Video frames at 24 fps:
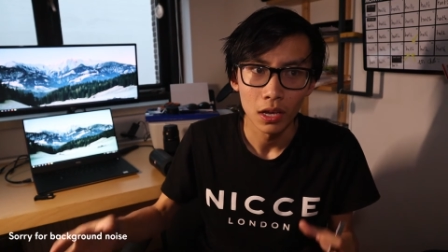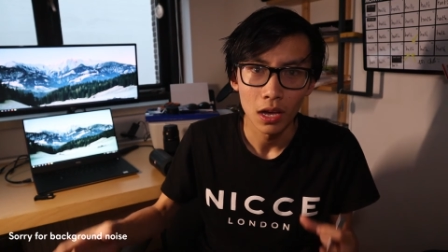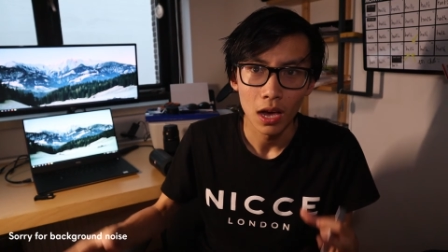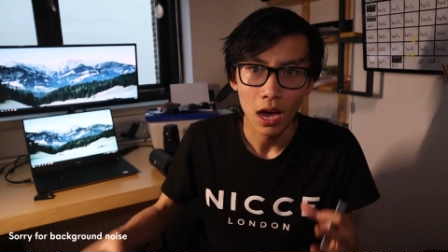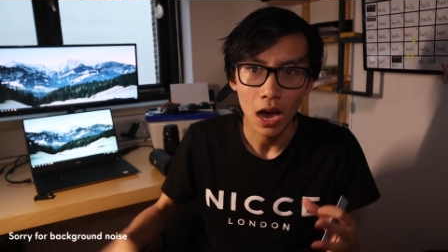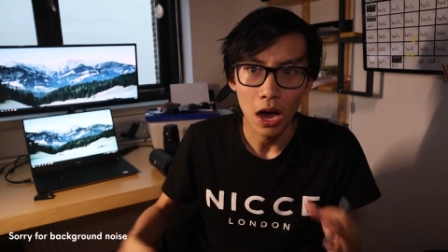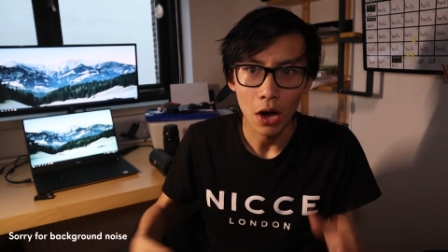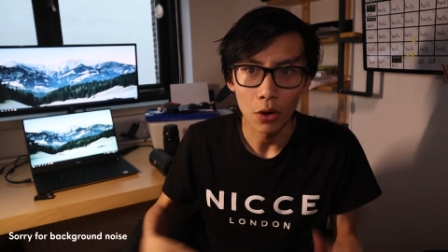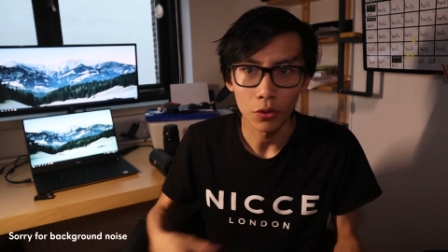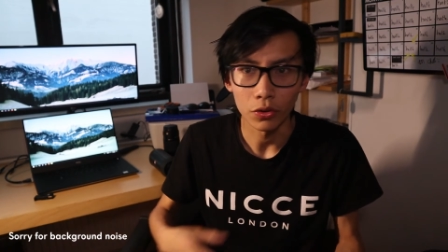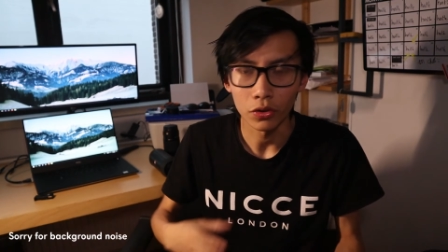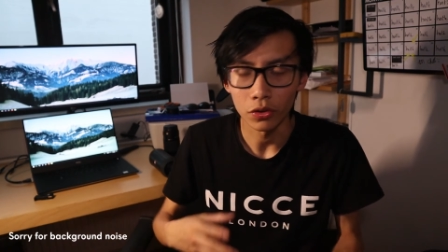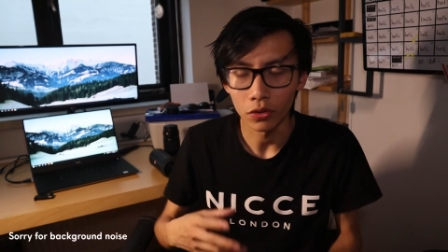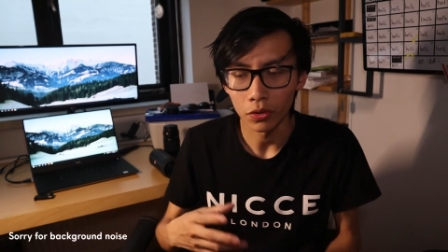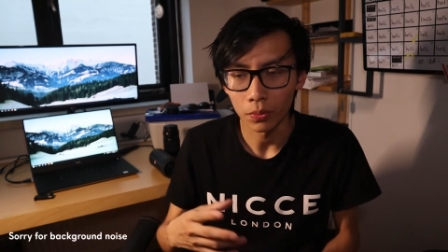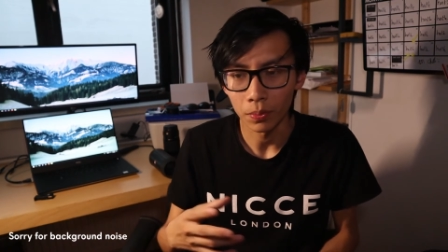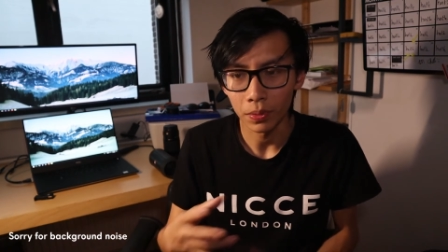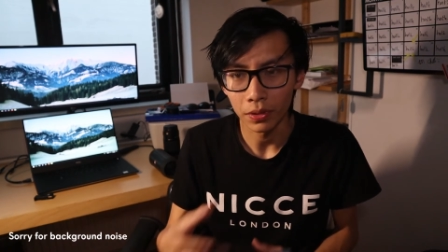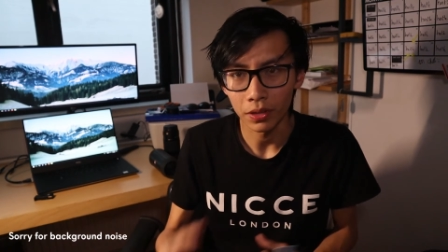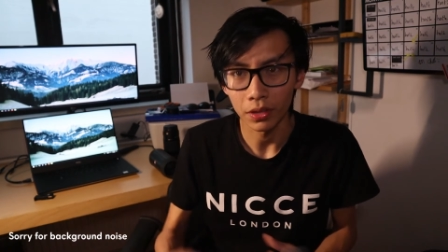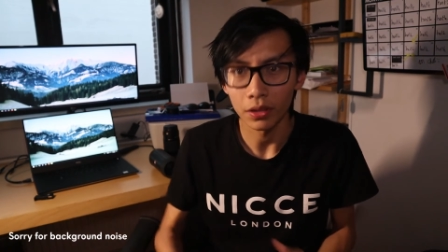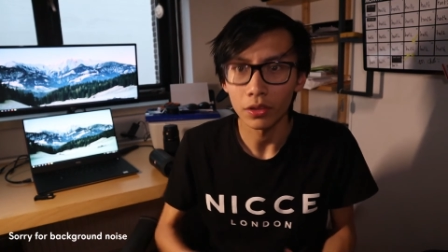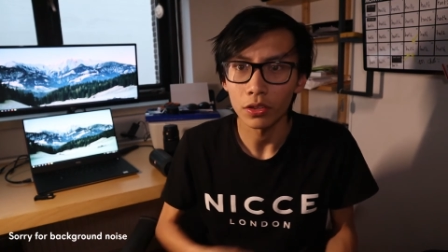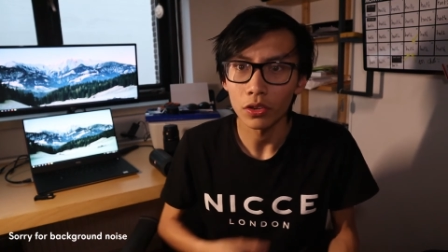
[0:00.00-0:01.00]
how your
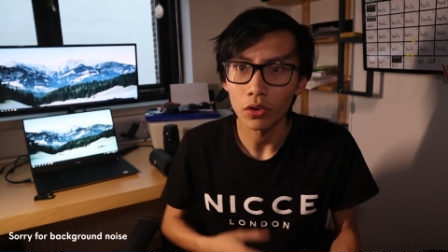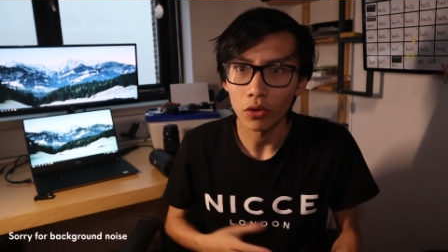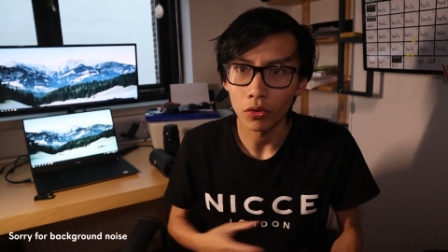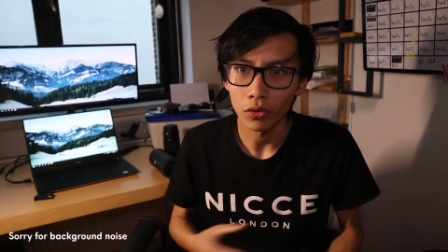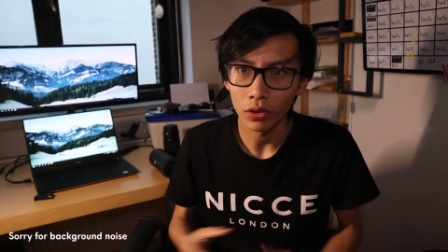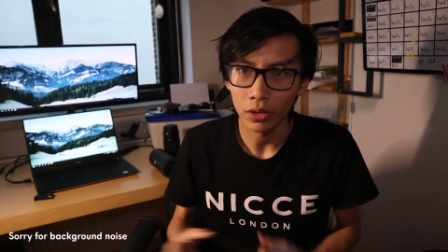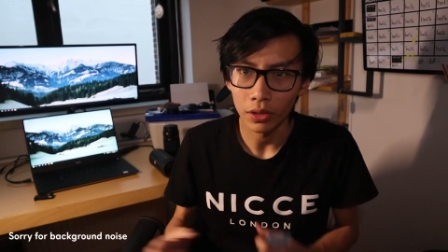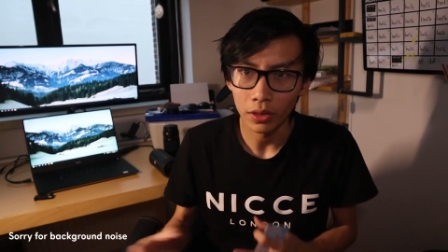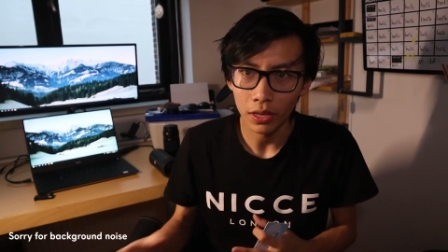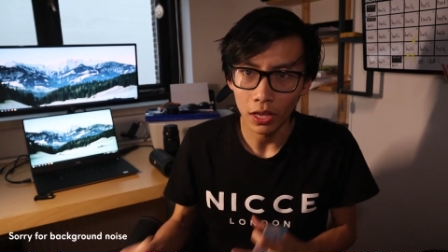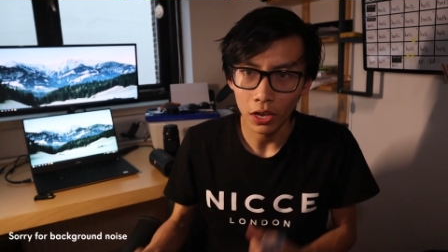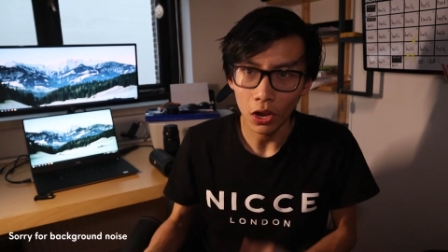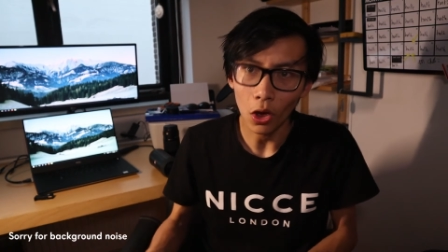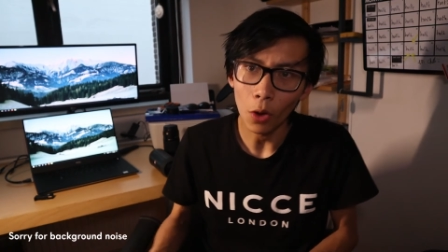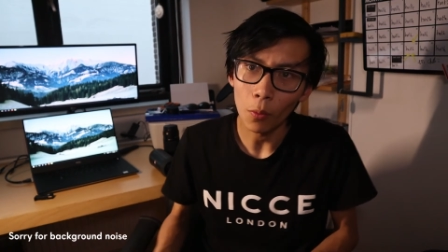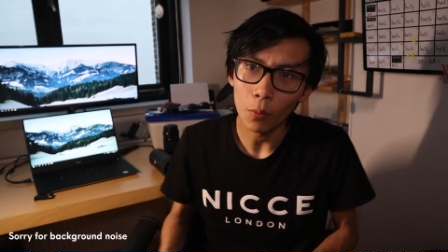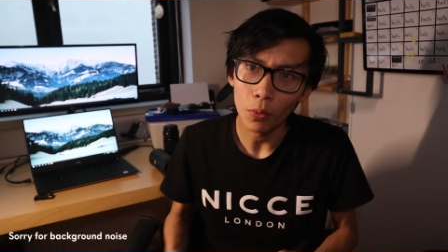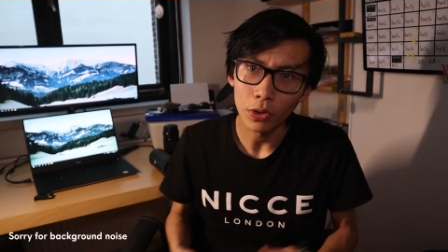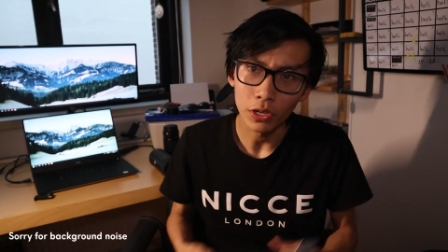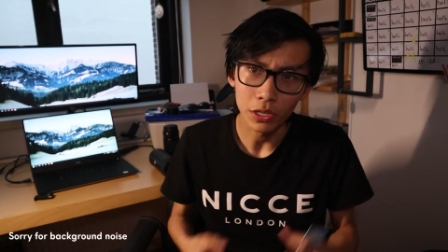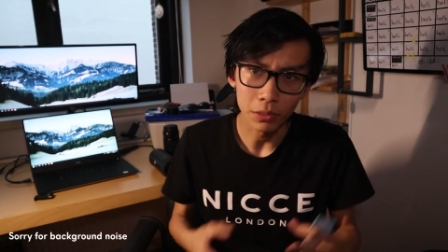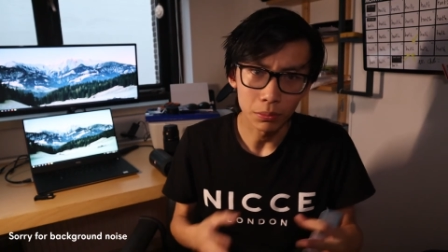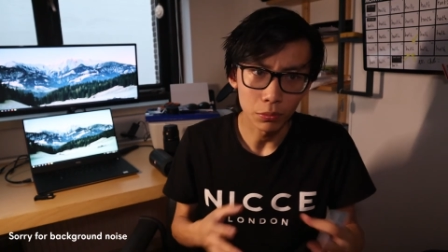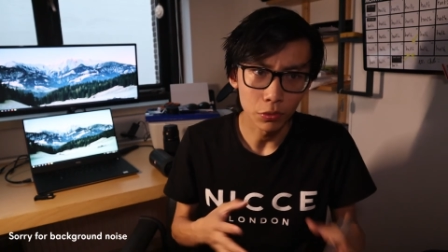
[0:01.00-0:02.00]
business is currently set up
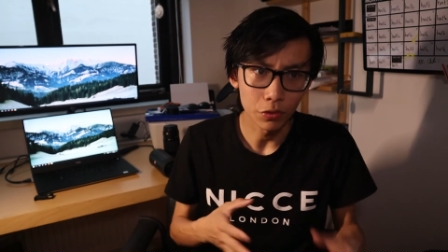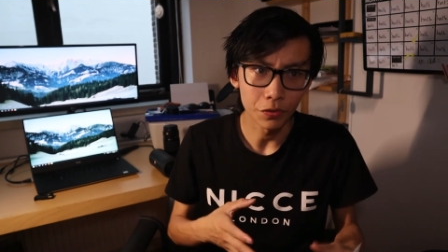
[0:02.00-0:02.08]
when you're